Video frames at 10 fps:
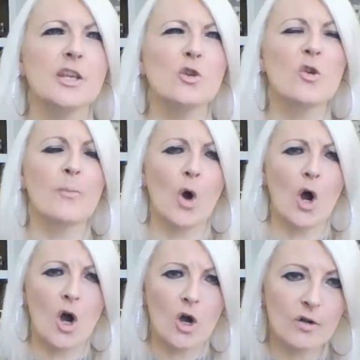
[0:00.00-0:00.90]
You could put
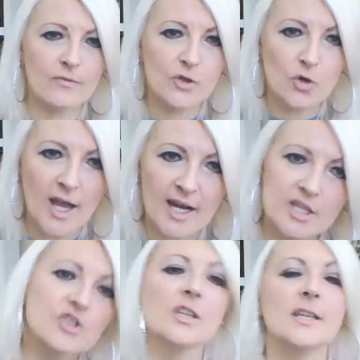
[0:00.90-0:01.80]
all of your
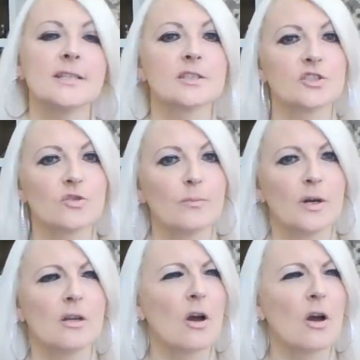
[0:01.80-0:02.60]
energy into somebody,